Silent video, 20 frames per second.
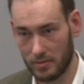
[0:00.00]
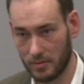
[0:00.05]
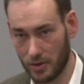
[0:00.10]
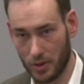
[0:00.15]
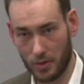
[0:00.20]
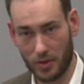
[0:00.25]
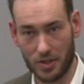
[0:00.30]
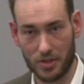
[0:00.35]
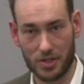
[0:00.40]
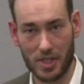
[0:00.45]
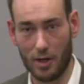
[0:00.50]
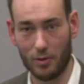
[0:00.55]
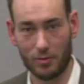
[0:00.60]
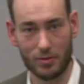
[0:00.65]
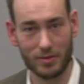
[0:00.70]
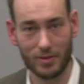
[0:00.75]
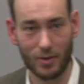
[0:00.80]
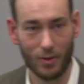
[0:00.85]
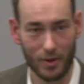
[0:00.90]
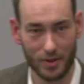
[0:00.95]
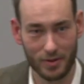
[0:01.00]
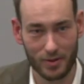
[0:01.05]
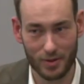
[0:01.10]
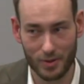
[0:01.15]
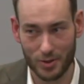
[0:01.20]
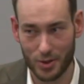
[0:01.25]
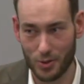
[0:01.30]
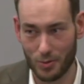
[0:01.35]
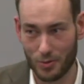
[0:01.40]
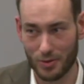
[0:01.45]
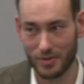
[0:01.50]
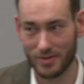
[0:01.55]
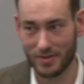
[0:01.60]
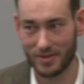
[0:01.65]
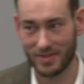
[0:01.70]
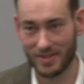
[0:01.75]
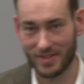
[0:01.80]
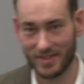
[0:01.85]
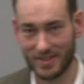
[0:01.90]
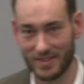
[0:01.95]
You can shout or shoot.
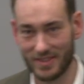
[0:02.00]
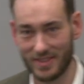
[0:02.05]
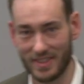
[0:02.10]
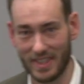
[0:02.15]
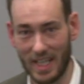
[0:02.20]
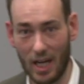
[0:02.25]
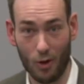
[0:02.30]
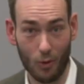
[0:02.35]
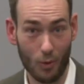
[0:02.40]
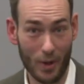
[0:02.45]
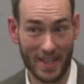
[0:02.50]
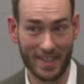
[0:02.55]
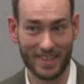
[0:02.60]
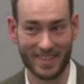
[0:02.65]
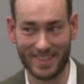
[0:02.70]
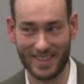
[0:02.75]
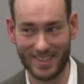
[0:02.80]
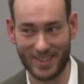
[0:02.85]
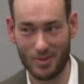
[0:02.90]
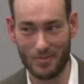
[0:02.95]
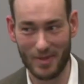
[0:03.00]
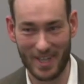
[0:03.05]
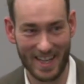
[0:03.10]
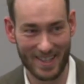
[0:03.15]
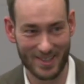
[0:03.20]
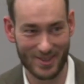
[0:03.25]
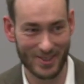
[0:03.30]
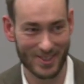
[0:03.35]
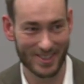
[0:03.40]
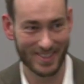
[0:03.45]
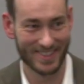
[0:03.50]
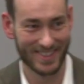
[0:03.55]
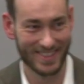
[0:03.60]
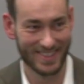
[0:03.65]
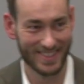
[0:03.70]
I'll wait until someone answers.